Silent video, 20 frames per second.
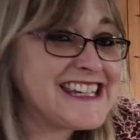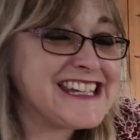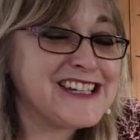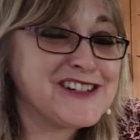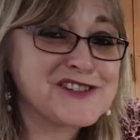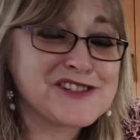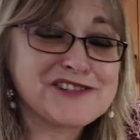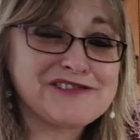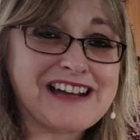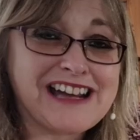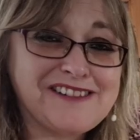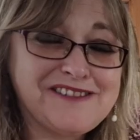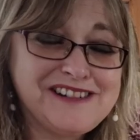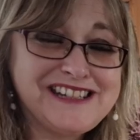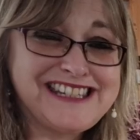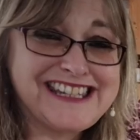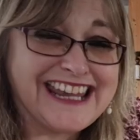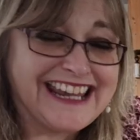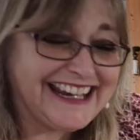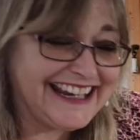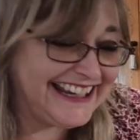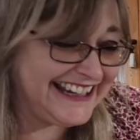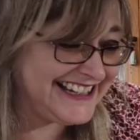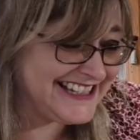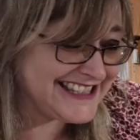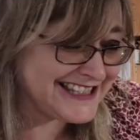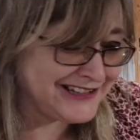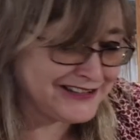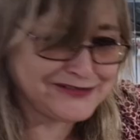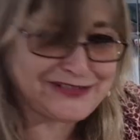see your surroundings,
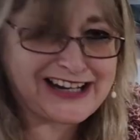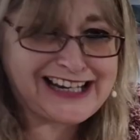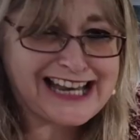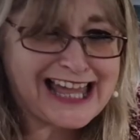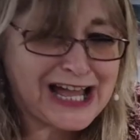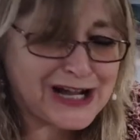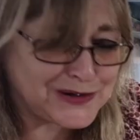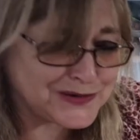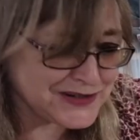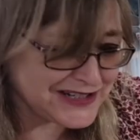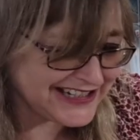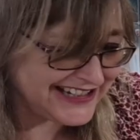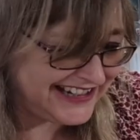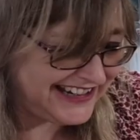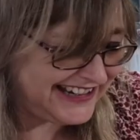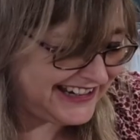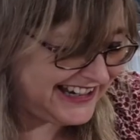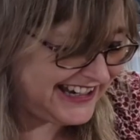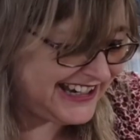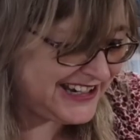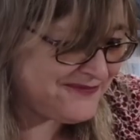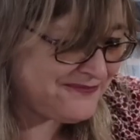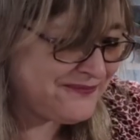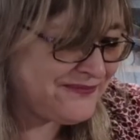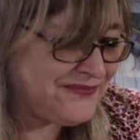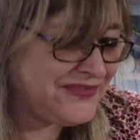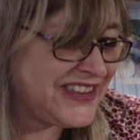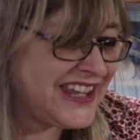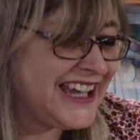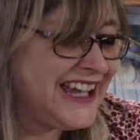it's so loud.
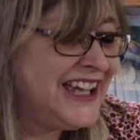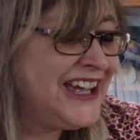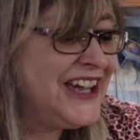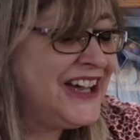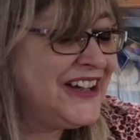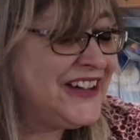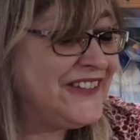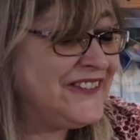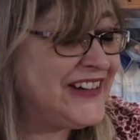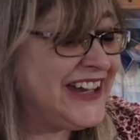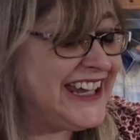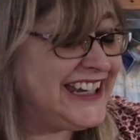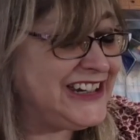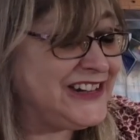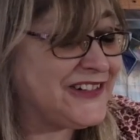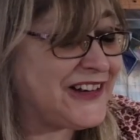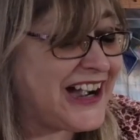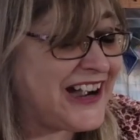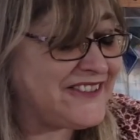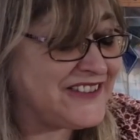When you're